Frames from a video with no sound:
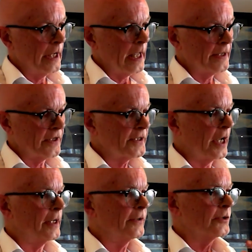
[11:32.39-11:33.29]
As I
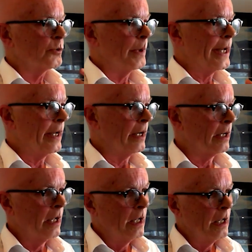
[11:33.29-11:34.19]
say, it's where
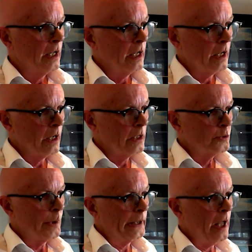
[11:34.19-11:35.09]

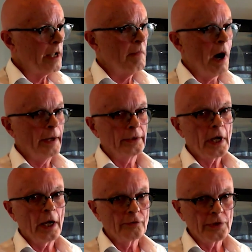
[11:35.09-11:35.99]
like-minded
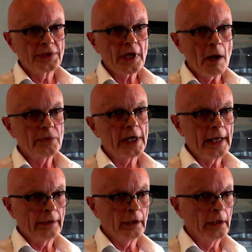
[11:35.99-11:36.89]
countries come
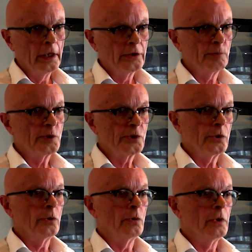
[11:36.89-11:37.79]
together to
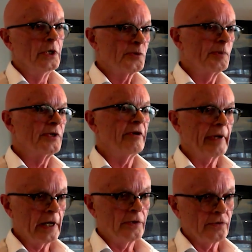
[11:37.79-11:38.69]
pursue
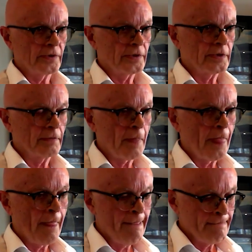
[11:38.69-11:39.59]
specific interests.
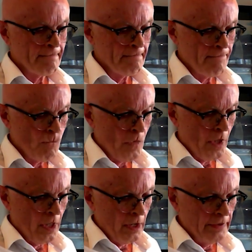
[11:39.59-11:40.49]

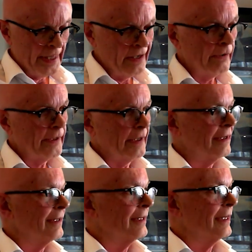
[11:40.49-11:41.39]
They're not
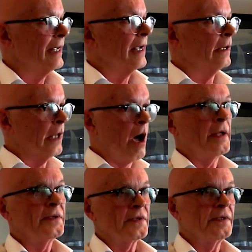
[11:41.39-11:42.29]

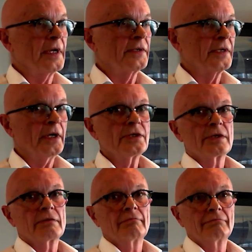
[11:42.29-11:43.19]
alliances as
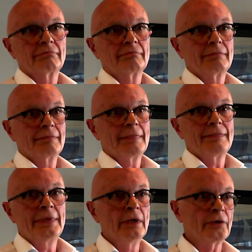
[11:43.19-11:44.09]
such,
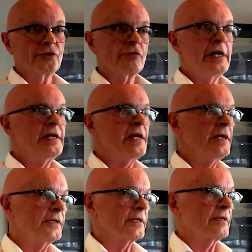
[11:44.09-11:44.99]
they're not
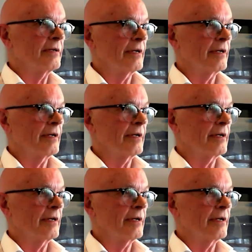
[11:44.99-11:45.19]
treaties,